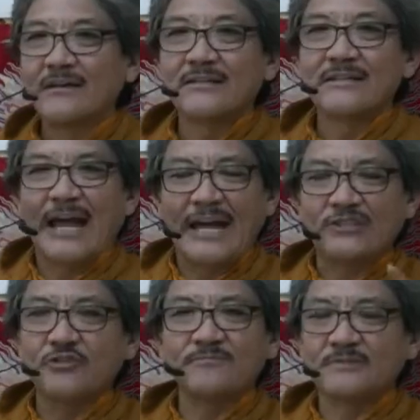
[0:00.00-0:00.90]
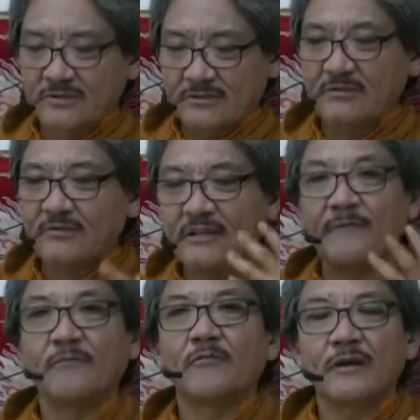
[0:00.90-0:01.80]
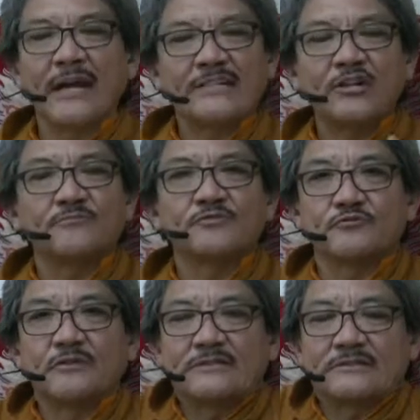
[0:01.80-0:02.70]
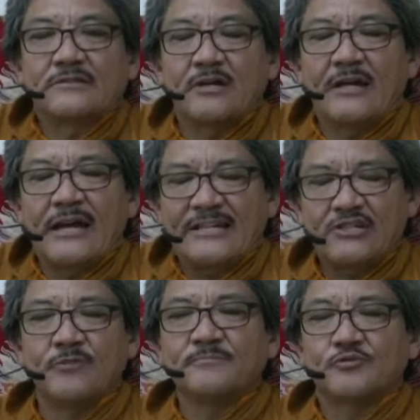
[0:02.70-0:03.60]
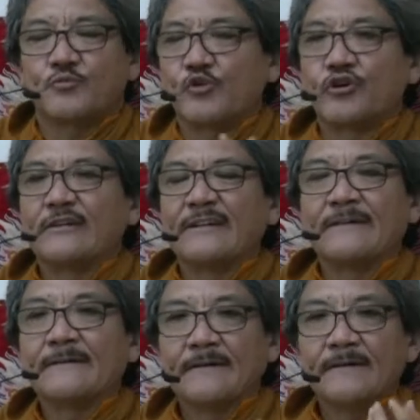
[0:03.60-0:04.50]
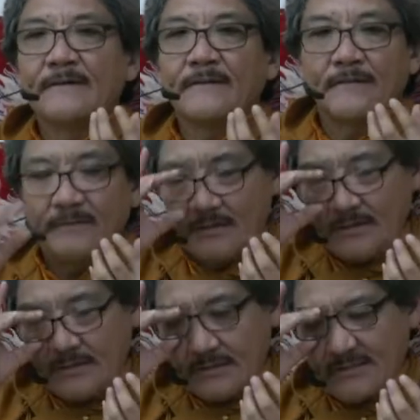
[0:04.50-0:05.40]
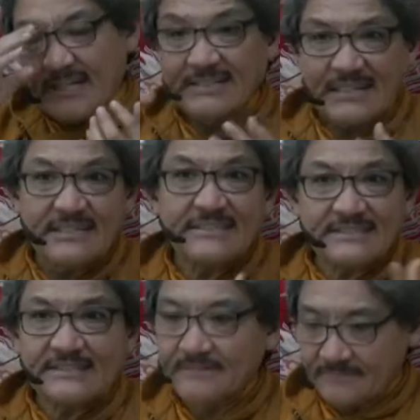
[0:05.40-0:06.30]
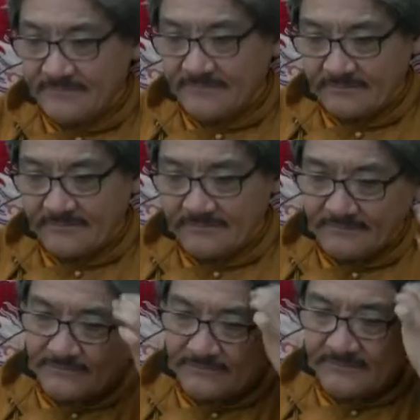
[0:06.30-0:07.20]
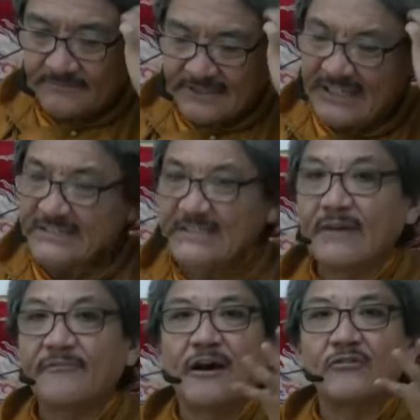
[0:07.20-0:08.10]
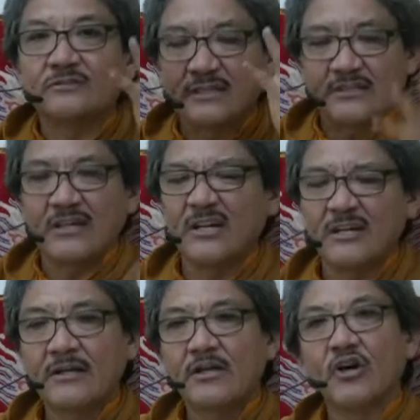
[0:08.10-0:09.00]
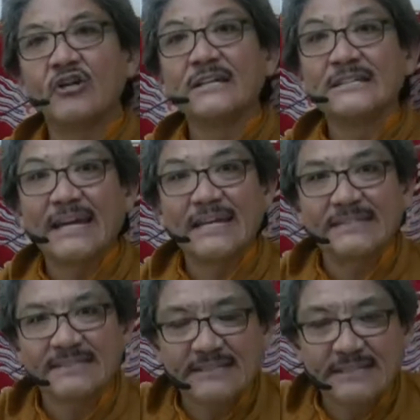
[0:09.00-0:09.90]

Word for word: The atoms, the atoms was uh, atoms were the uh, subtlest things they found in early days.